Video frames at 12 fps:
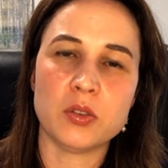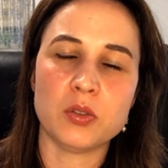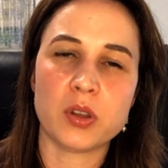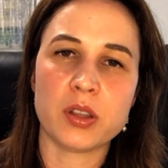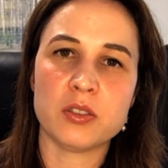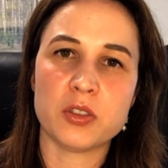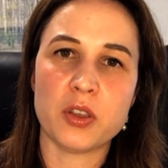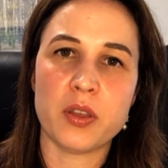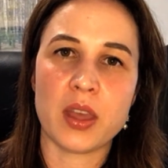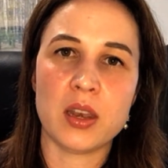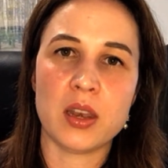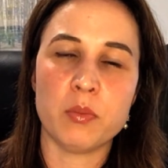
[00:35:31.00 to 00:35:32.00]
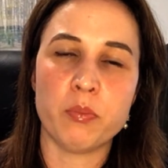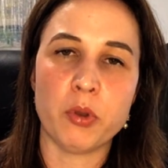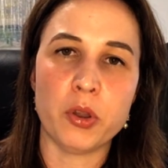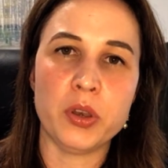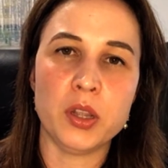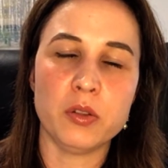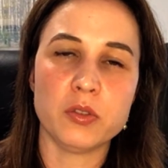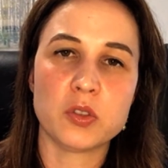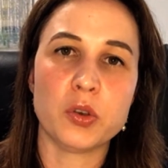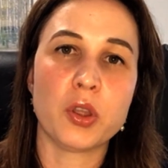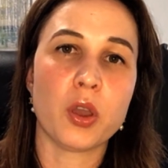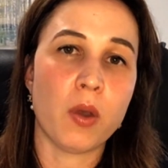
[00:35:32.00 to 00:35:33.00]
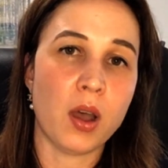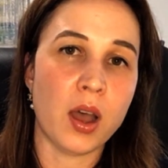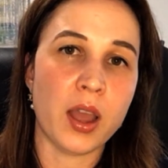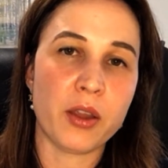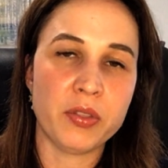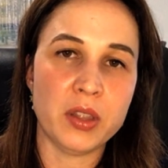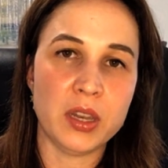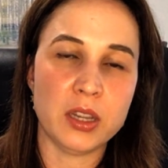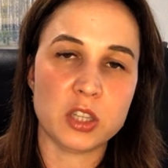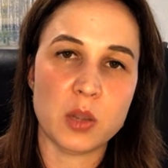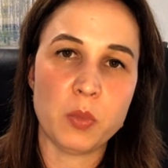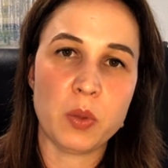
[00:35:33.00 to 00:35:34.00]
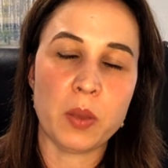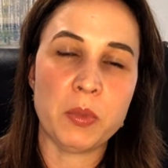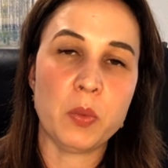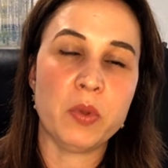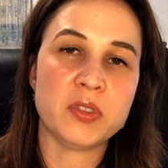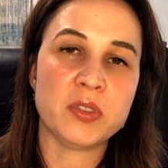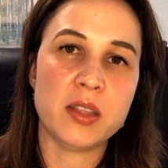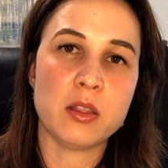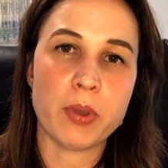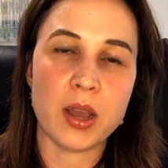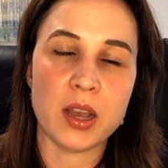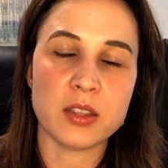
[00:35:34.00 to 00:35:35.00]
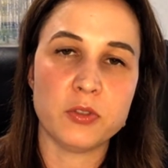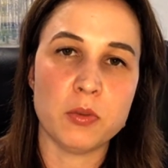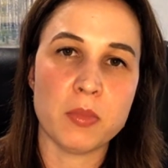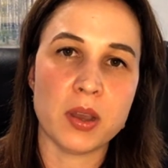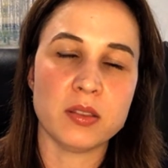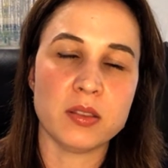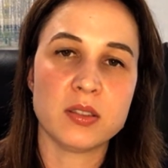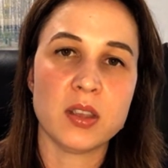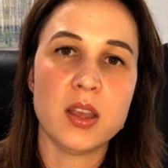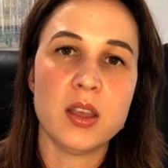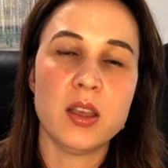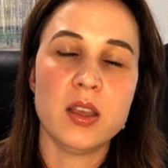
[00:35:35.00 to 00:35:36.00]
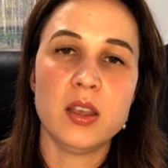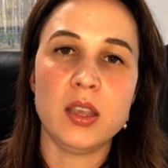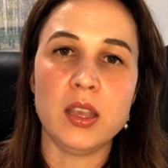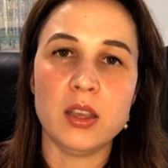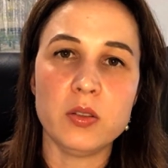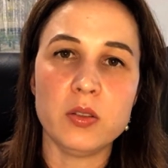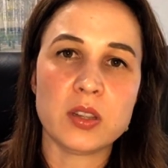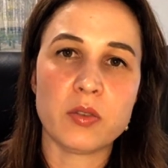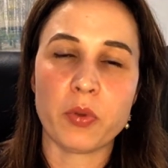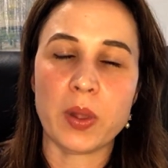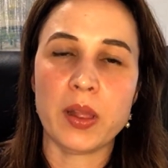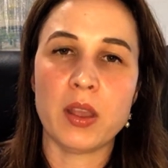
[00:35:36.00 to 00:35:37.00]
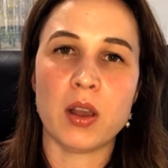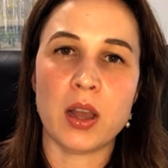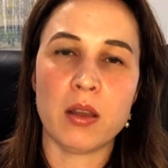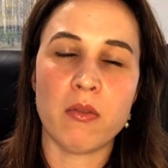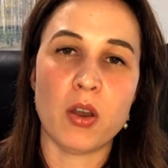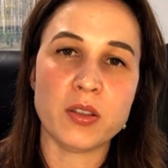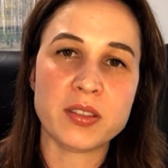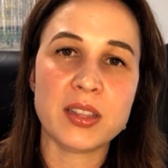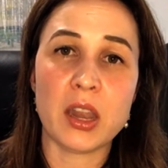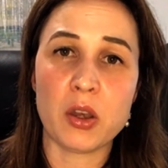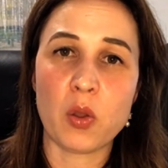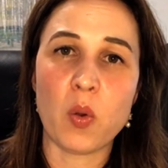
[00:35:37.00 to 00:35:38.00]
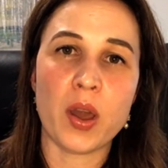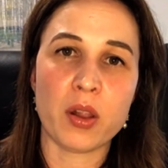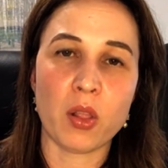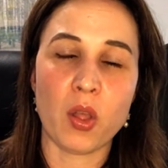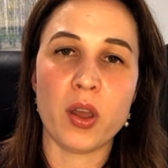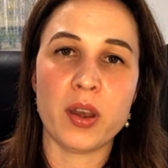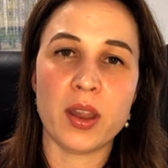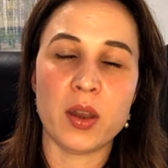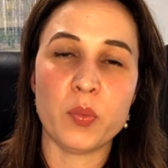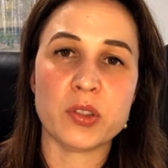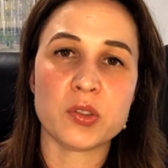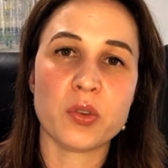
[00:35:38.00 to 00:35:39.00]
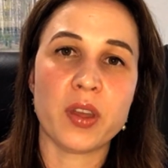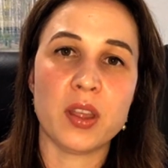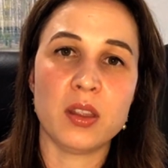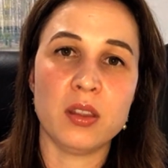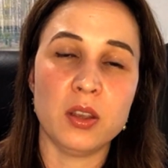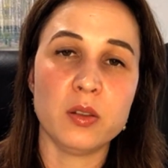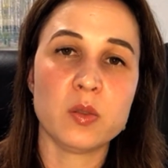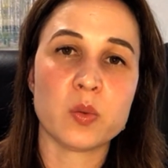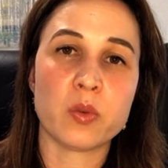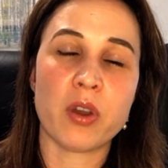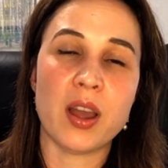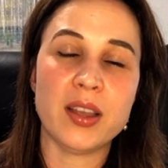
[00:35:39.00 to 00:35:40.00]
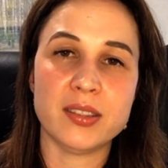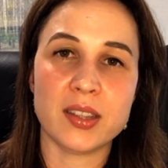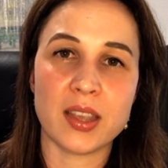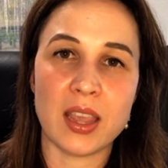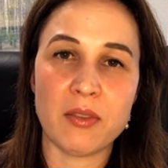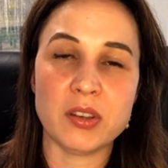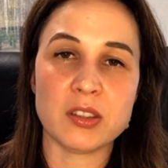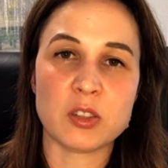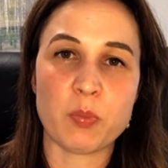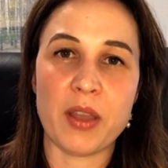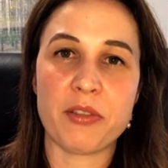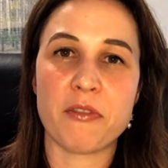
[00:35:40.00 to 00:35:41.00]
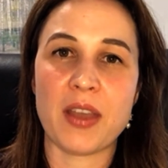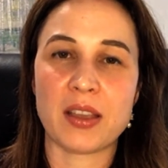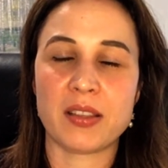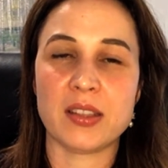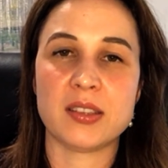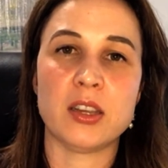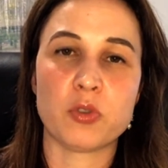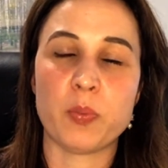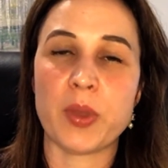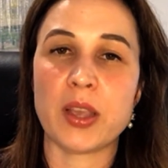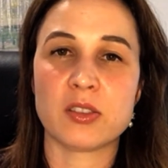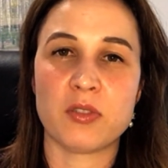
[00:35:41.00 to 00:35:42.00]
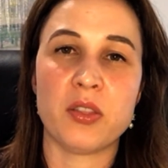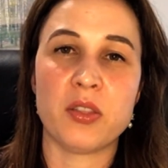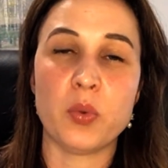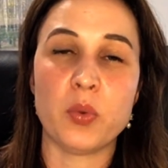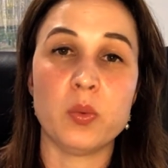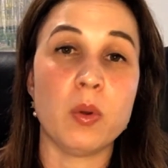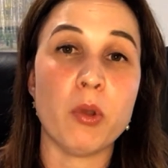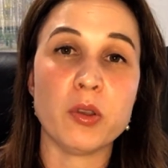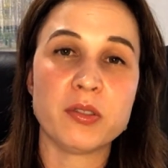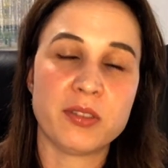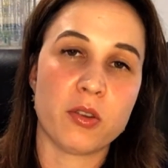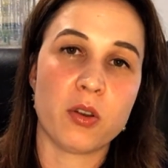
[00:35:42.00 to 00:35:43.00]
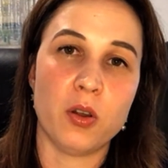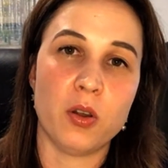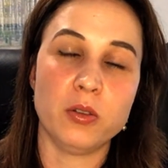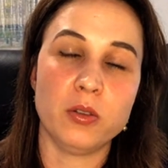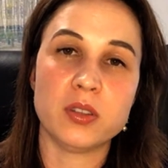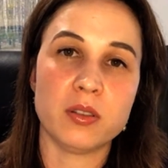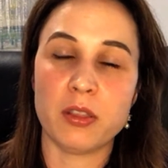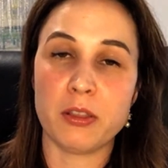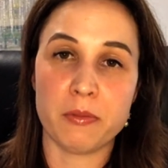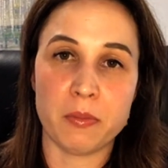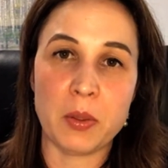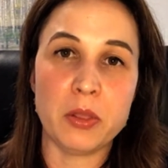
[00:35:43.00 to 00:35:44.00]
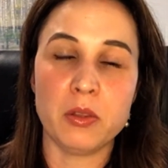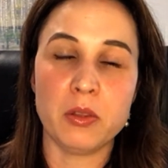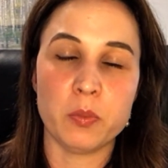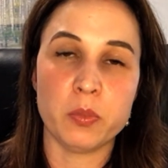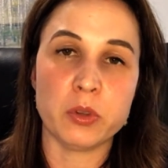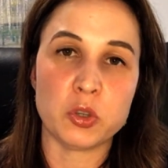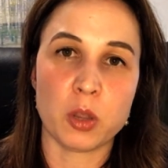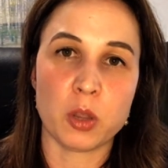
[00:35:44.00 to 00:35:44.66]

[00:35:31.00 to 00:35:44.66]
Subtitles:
concerned that bond yields could go higher in the near term. I mean, we've seen the past few months, yields have really oscillated quite a lot, and we saw that yields were rising even despite the fact that central banks around the world were mostly on hold. I mean, we're talking